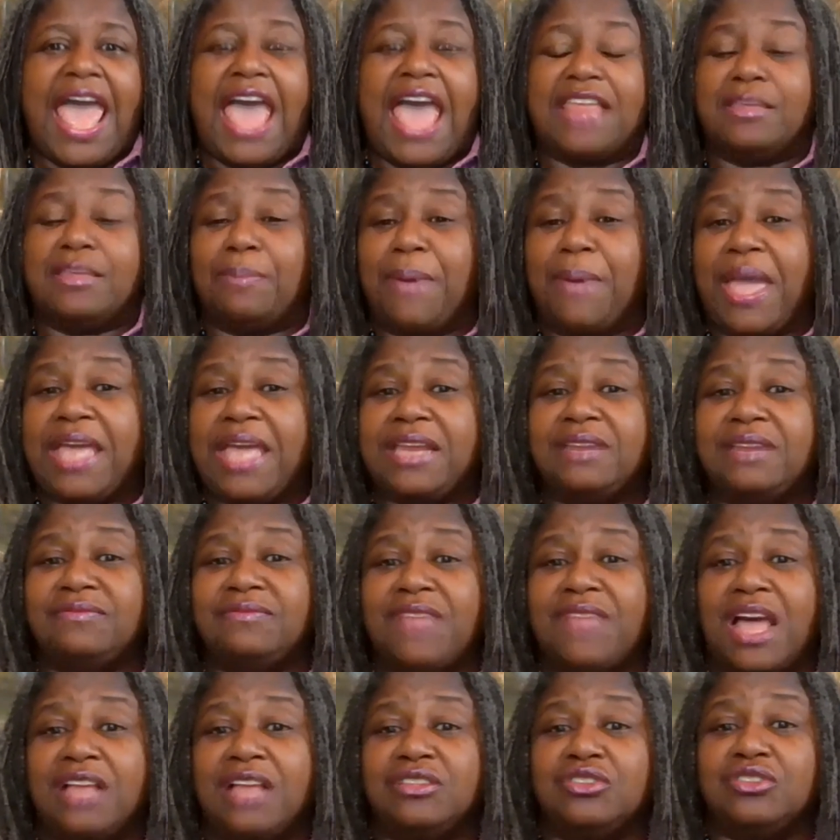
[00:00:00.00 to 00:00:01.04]
And the pain of
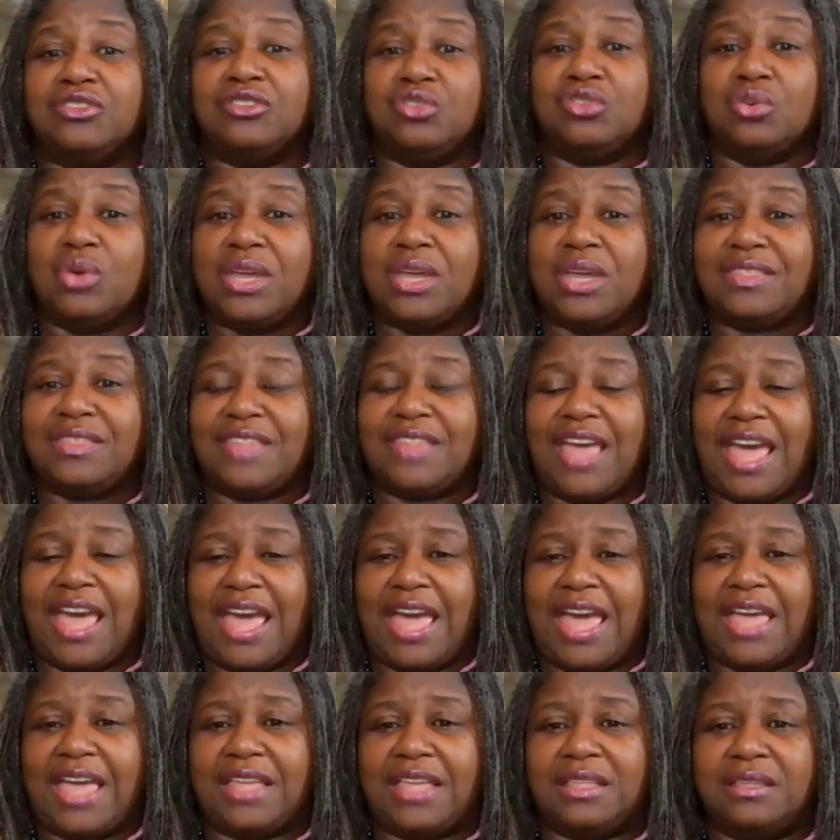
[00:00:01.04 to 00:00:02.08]
not doing
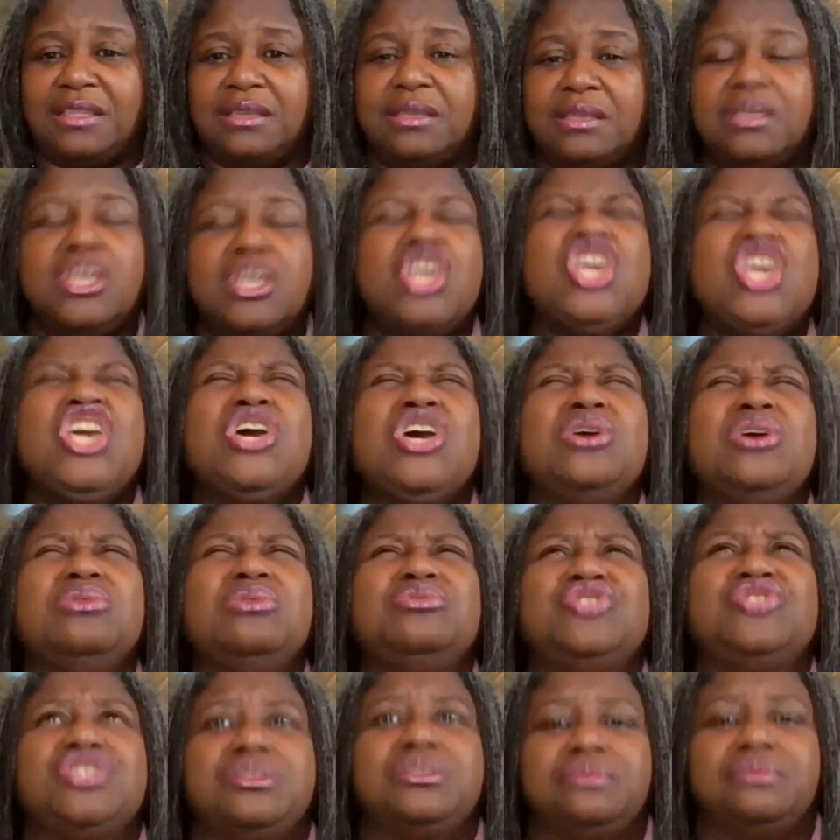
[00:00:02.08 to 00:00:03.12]
that,
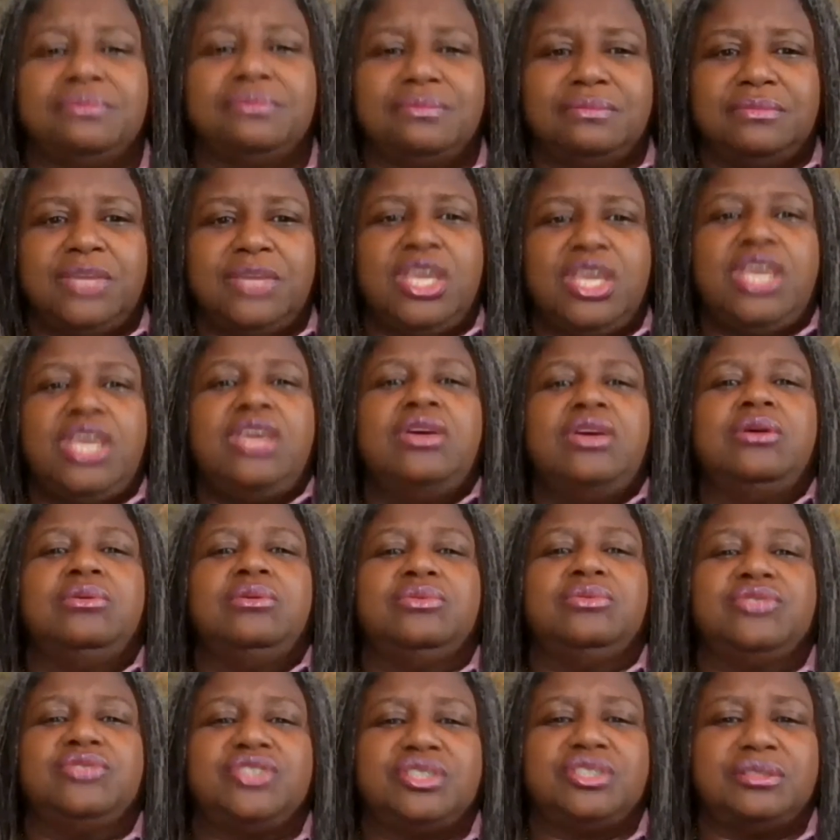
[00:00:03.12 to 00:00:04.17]
huge,
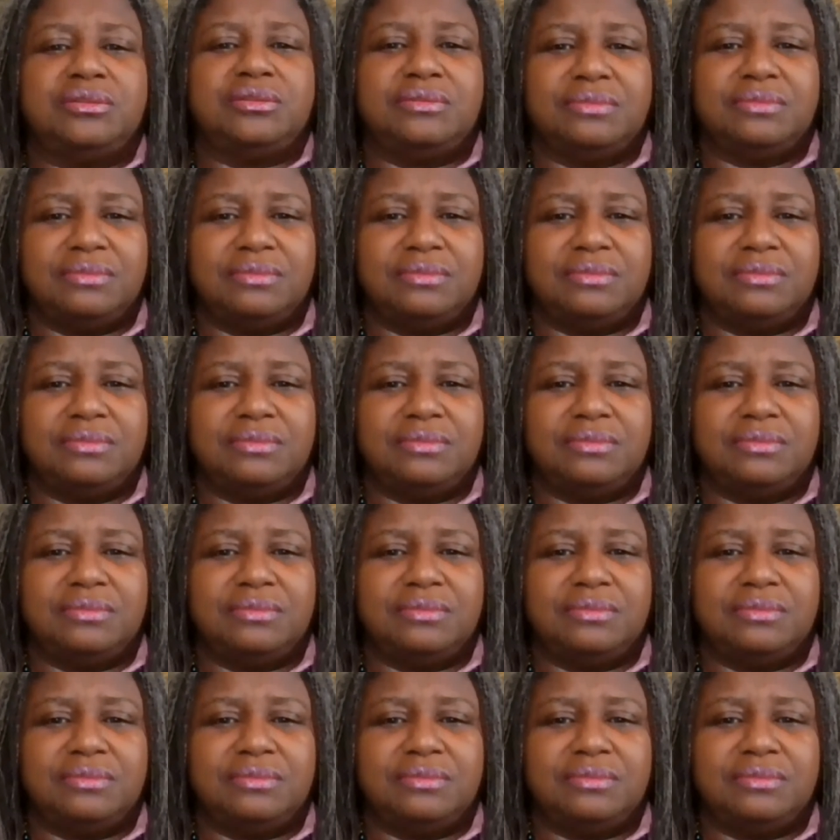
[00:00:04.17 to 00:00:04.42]
huge,